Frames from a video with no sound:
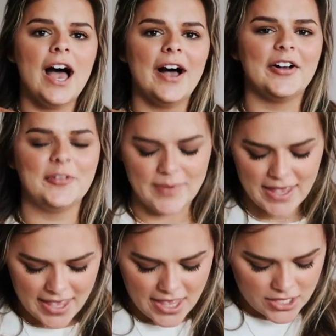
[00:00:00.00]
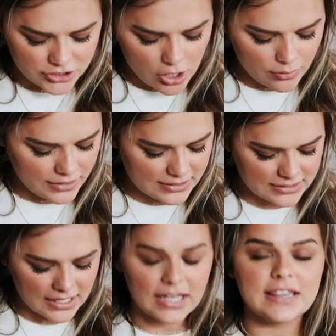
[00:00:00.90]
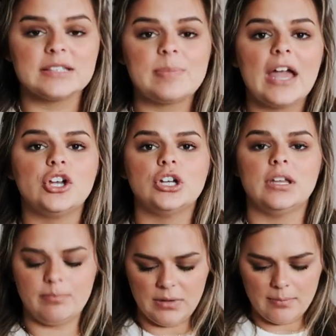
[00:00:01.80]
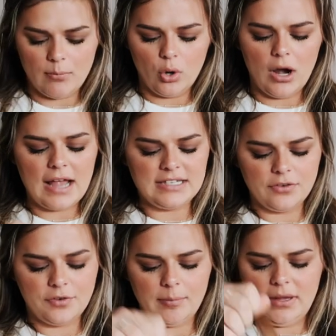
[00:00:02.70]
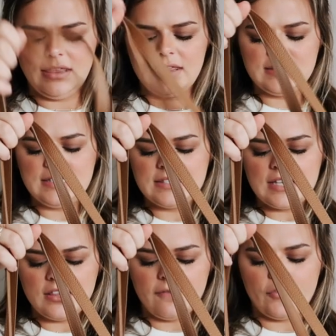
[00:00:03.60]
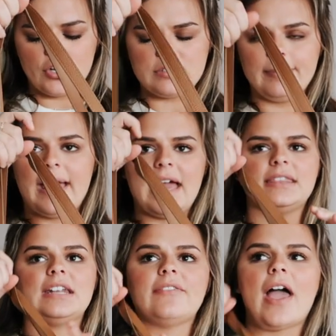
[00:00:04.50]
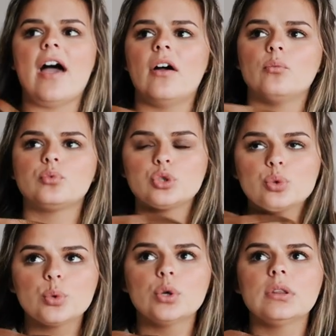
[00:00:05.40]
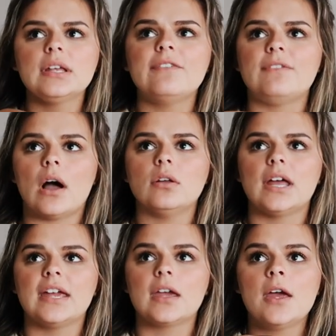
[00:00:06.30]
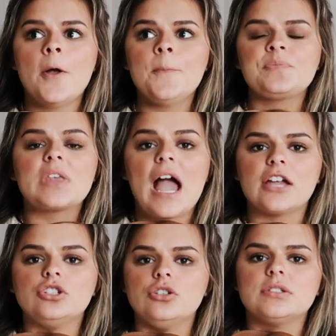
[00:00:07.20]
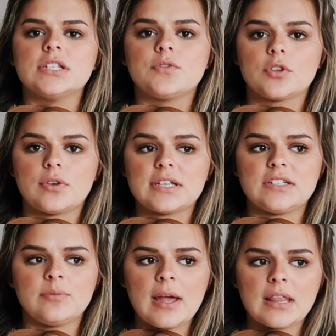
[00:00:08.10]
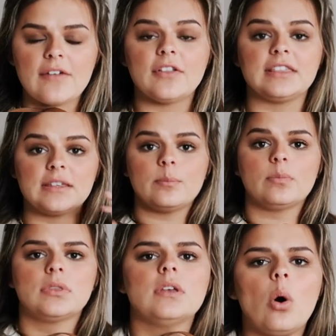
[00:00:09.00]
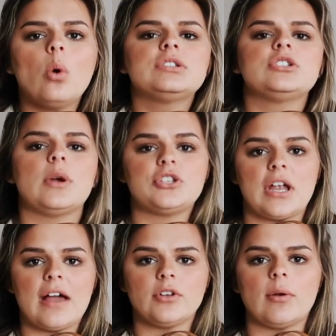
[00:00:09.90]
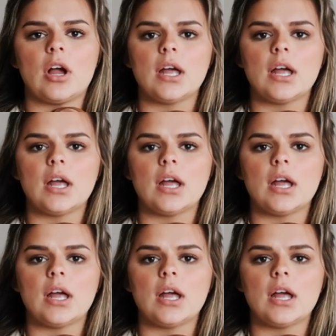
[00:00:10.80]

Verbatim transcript: Um, so this like this bag couldn't be more ideal for me. This is like the first bag that I've uh, truly felt like I could use this for the rest of my life. Like the, the whole situation I have going